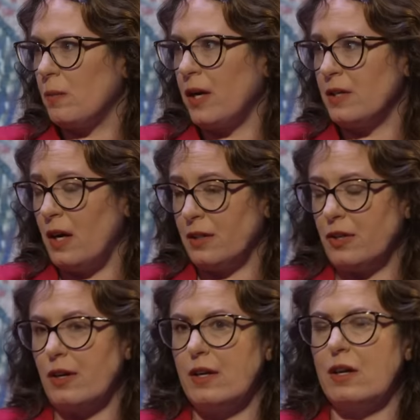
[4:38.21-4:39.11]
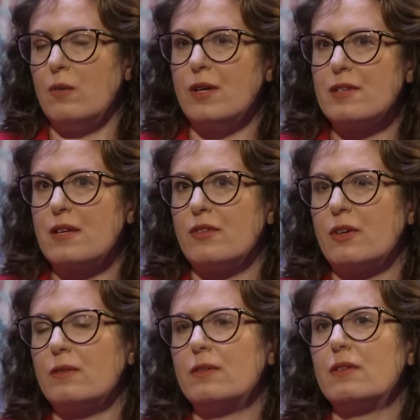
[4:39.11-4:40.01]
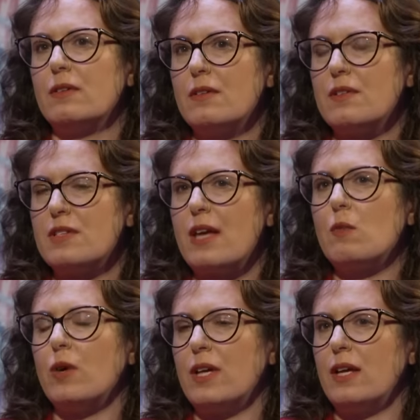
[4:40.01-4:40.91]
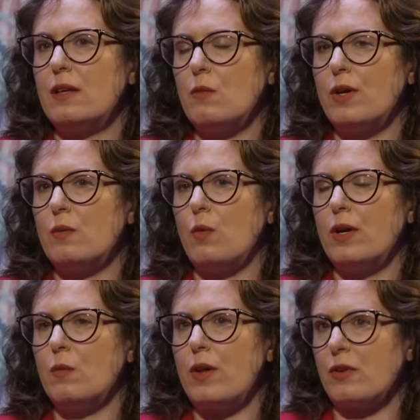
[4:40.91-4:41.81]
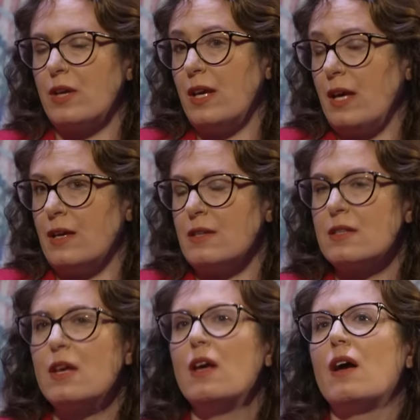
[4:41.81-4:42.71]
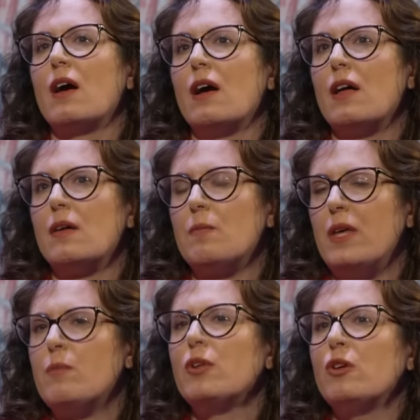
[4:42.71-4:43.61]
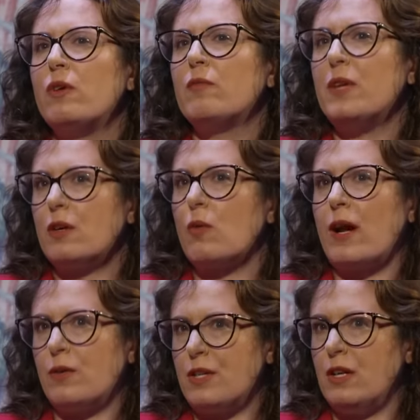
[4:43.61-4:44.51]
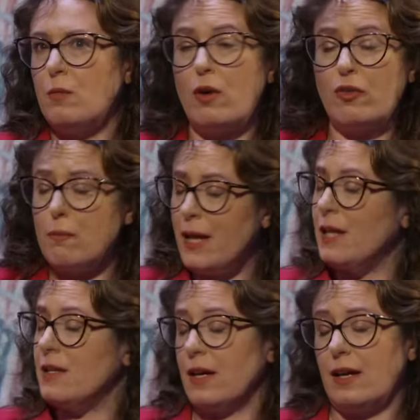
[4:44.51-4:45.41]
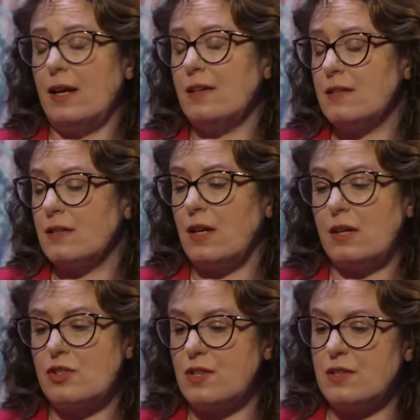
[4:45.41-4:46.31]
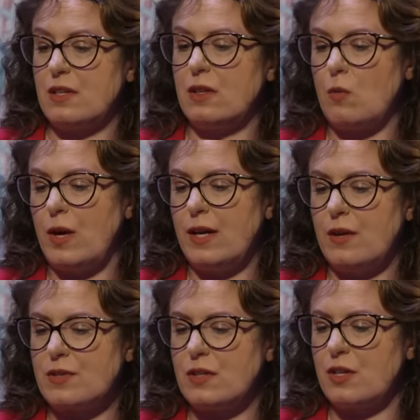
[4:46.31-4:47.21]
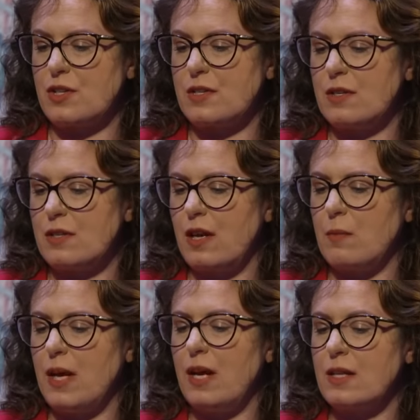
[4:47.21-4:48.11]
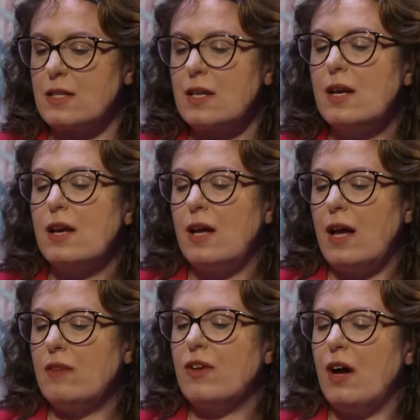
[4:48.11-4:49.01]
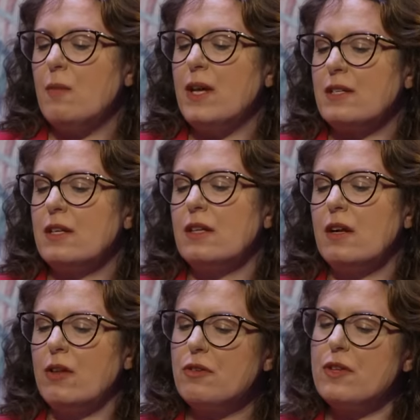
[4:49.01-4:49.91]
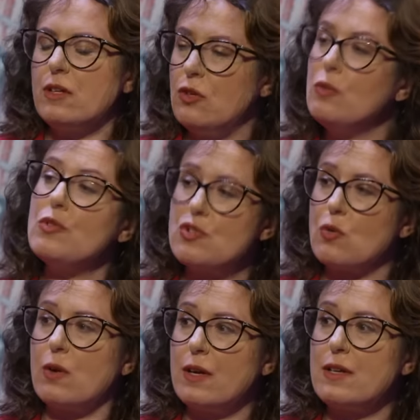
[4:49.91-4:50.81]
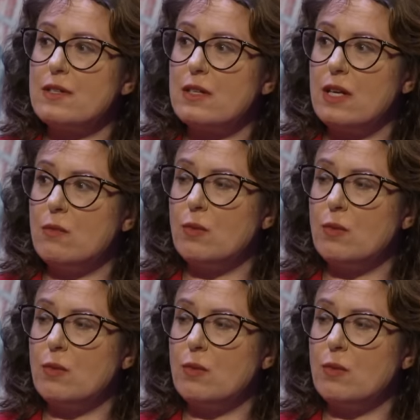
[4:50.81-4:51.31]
I'm not a doctor and no one has ever said what he what what whether he is people who have been around him over many decades, not just in the White House and not just in his campaigns, have commented that other than news stories, he